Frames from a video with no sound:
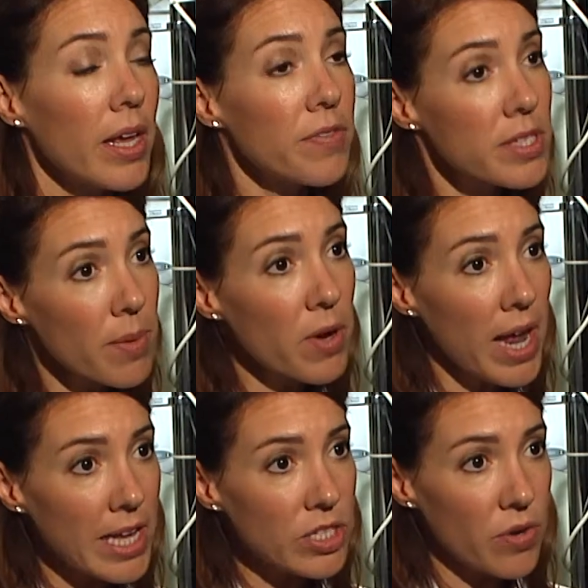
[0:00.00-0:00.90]
If someone
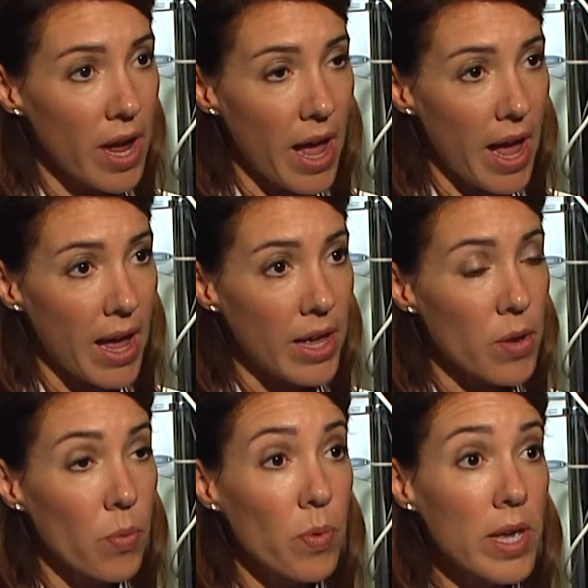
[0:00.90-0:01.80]
has dry eye,
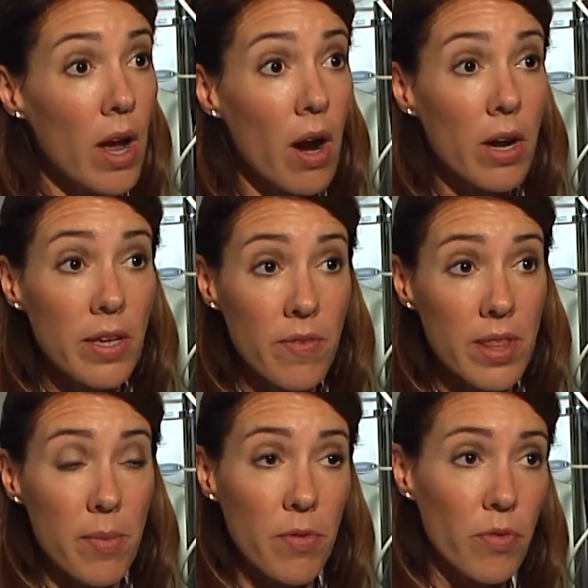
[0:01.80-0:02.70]
we are giving
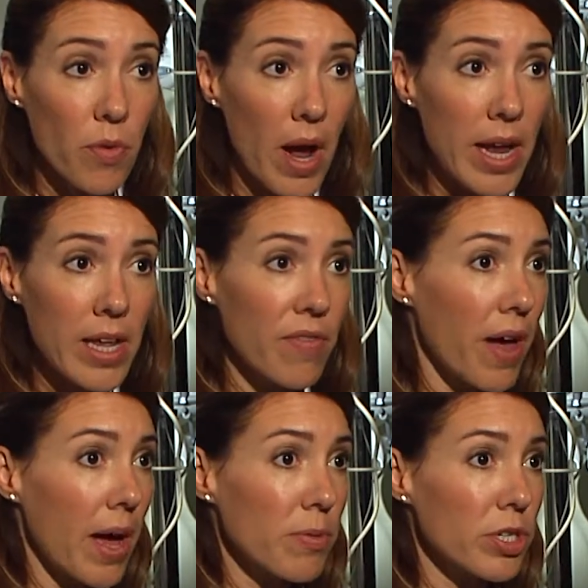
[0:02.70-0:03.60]
them a variety of
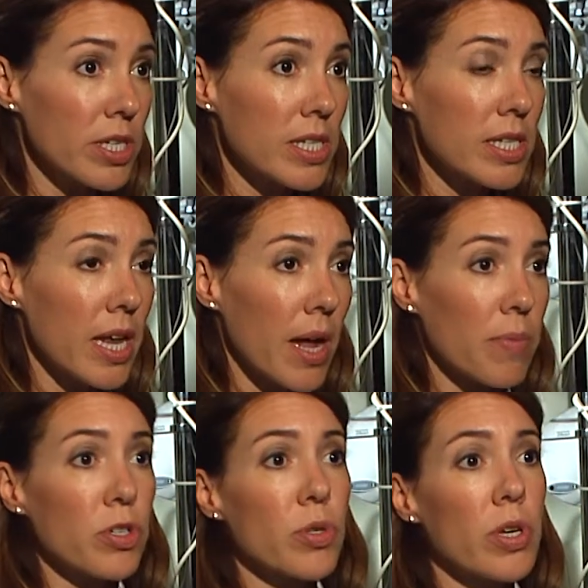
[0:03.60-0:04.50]
options and
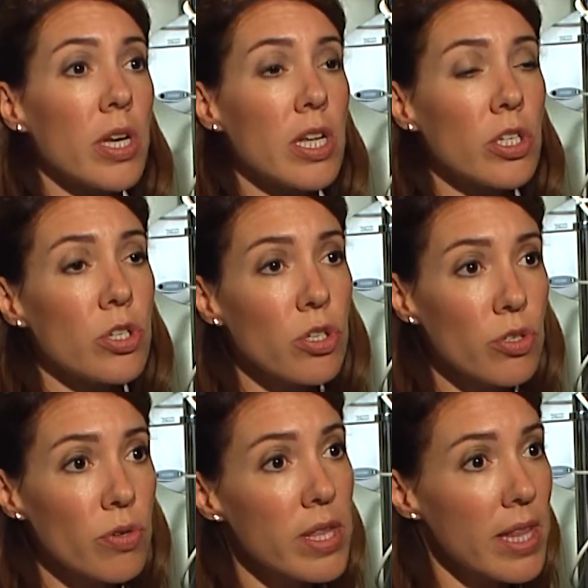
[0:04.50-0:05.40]
opportunities to
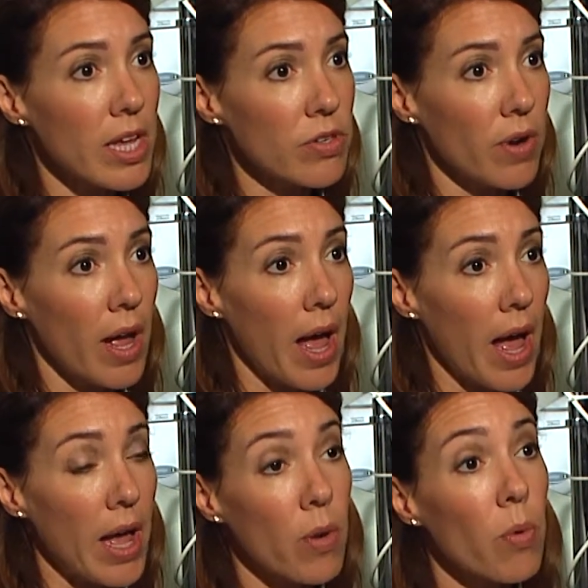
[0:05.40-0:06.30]
treat that dry
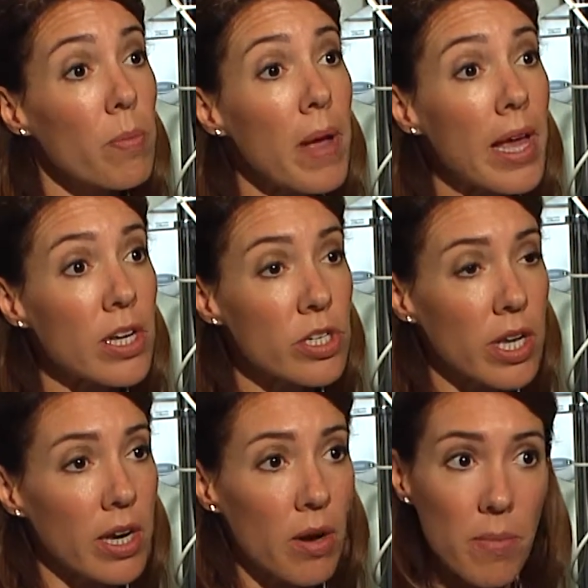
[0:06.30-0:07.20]
eye or manage
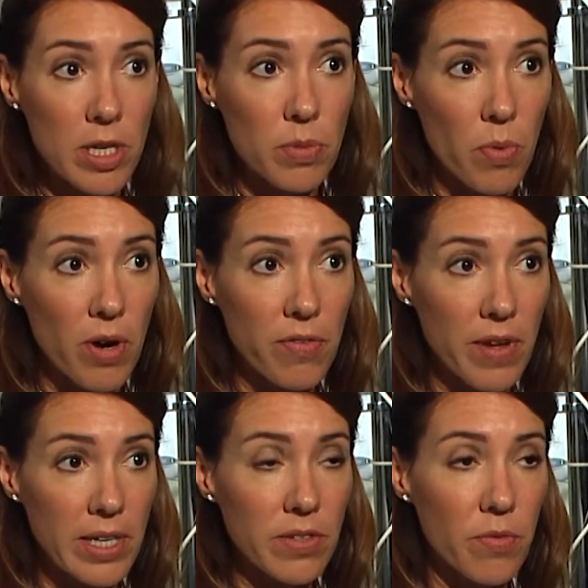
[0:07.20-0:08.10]
it in a much more
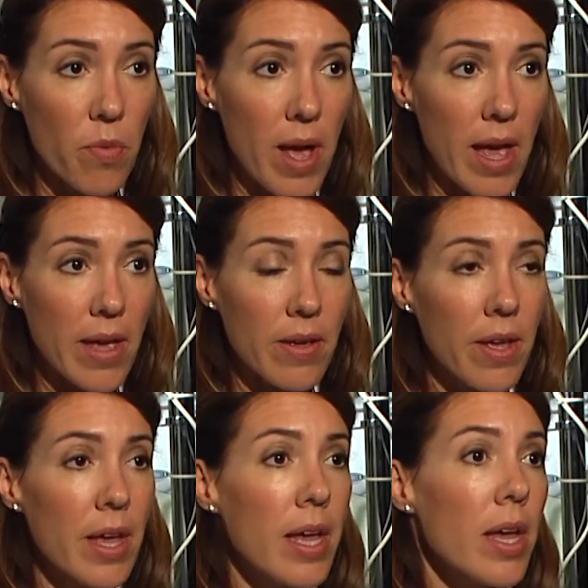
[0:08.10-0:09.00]
effective way.
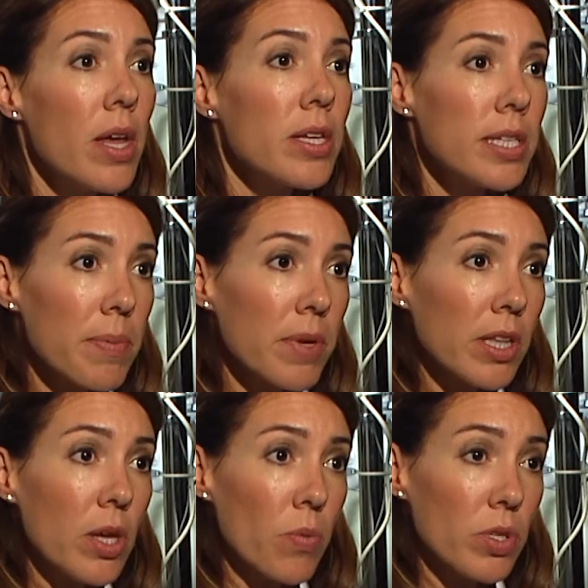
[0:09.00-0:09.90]

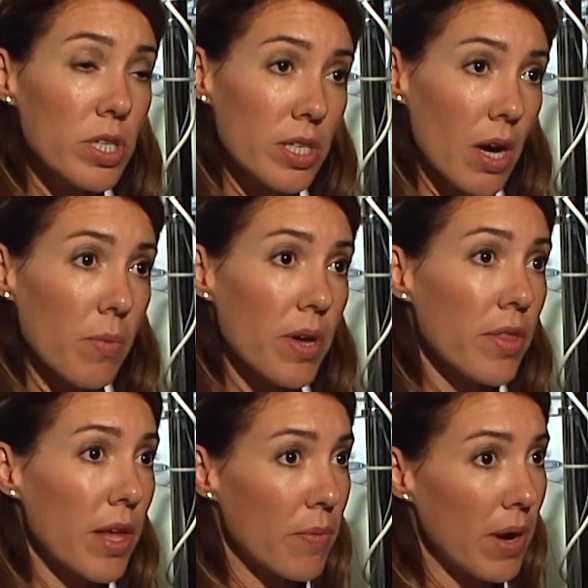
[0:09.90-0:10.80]
Typically, we'll start
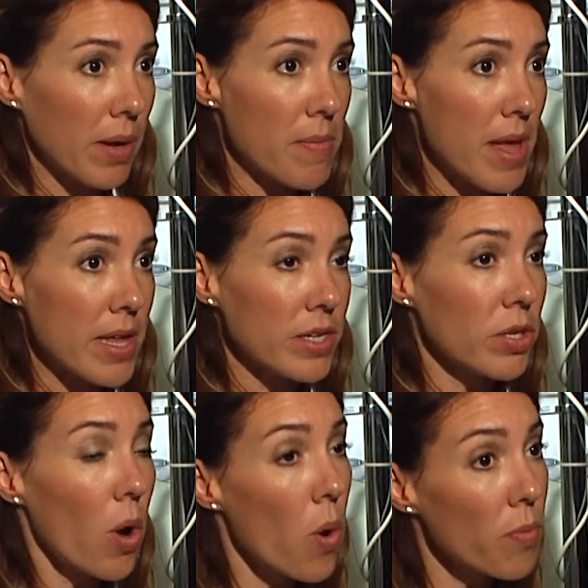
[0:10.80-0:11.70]
with and recommend
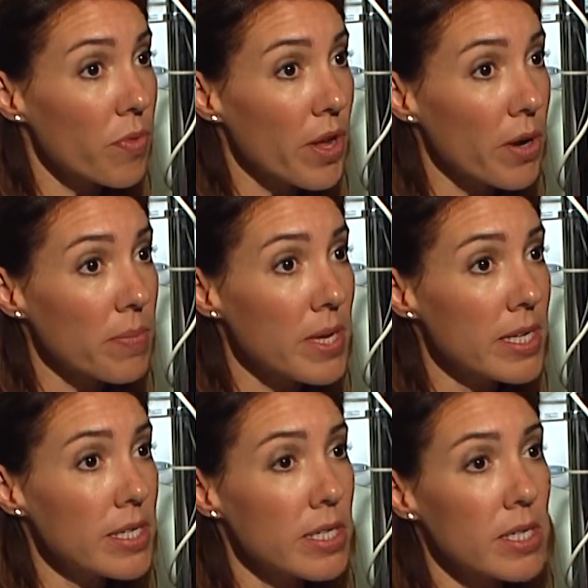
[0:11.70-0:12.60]
home
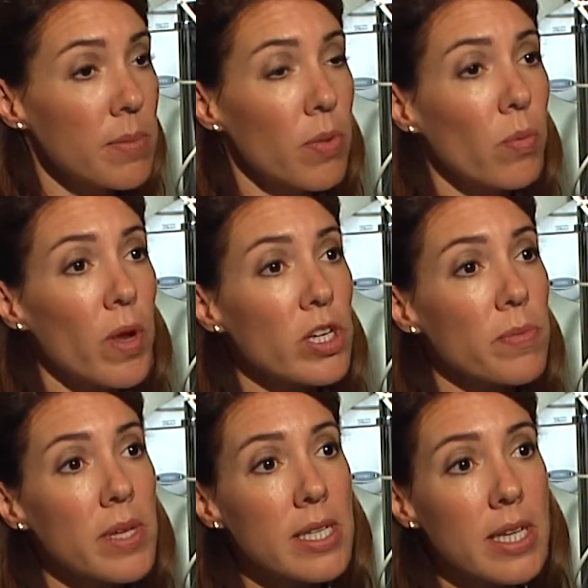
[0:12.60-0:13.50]
therapies, simple
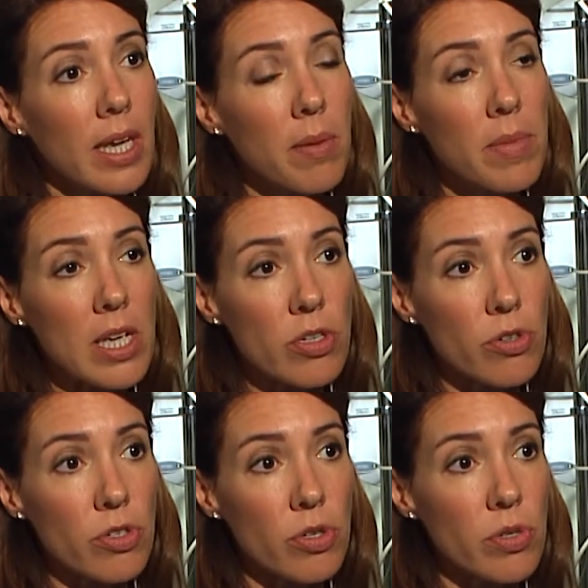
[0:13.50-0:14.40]
regimens that can be
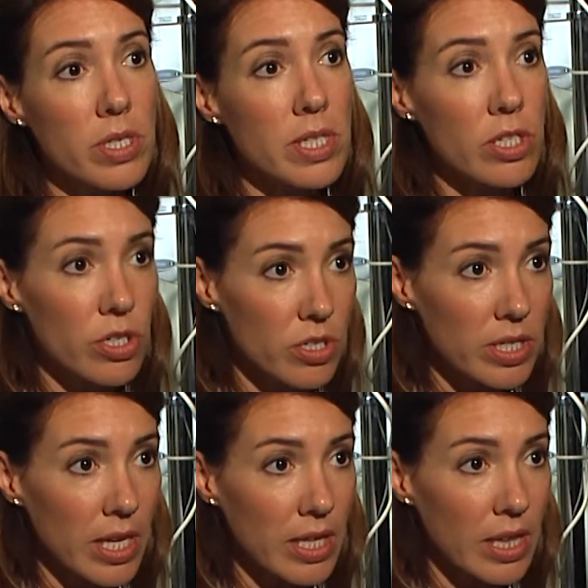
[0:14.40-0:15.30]
introduced into your
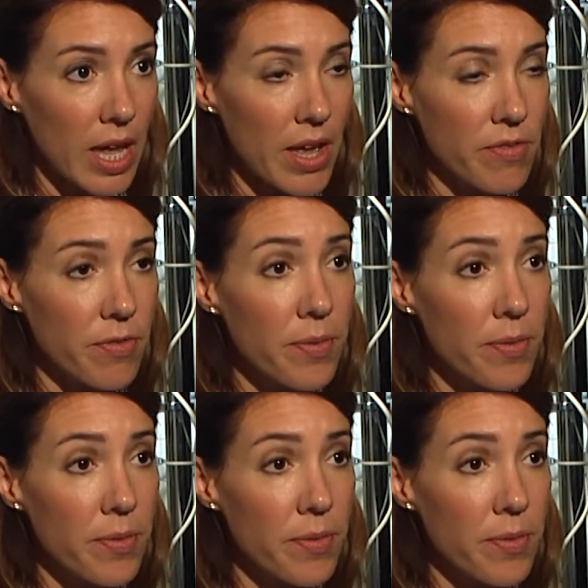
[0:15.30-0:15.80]
daily life.